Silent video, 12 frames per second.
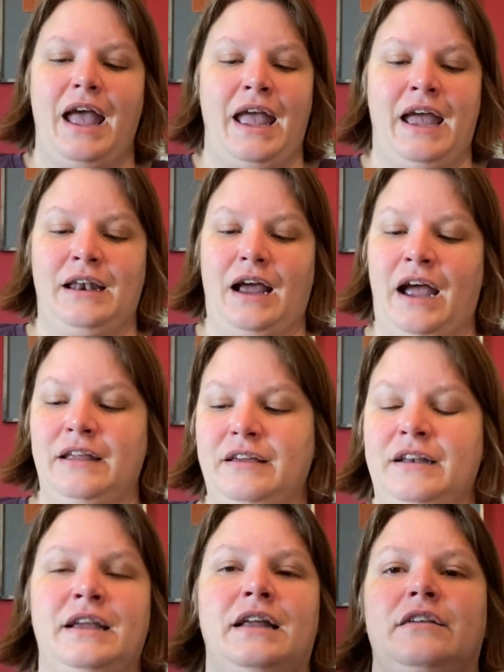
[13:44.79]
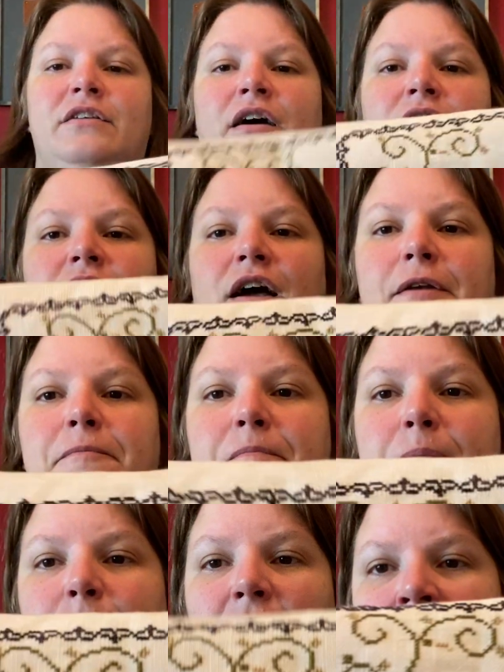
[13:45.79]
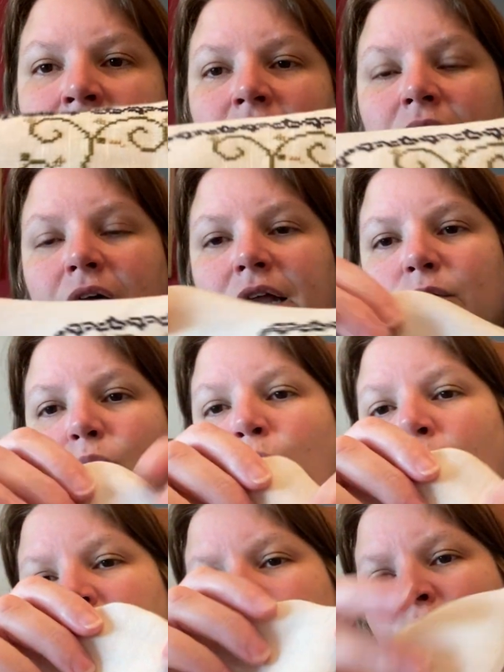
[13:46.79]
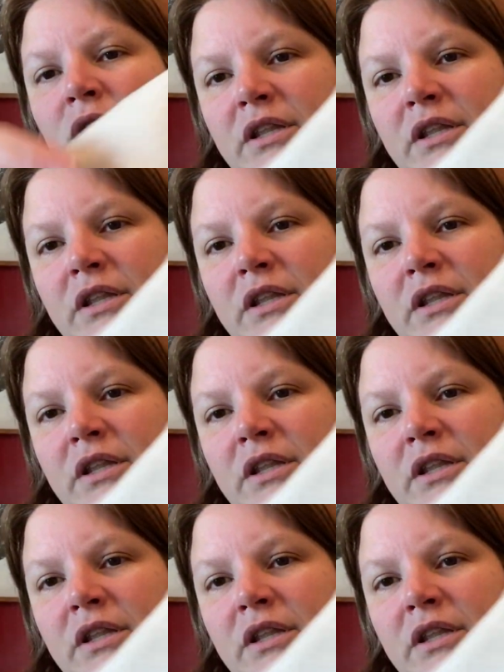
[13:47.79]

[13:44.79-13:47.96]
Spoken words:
And I didn't get a ton done. I got one more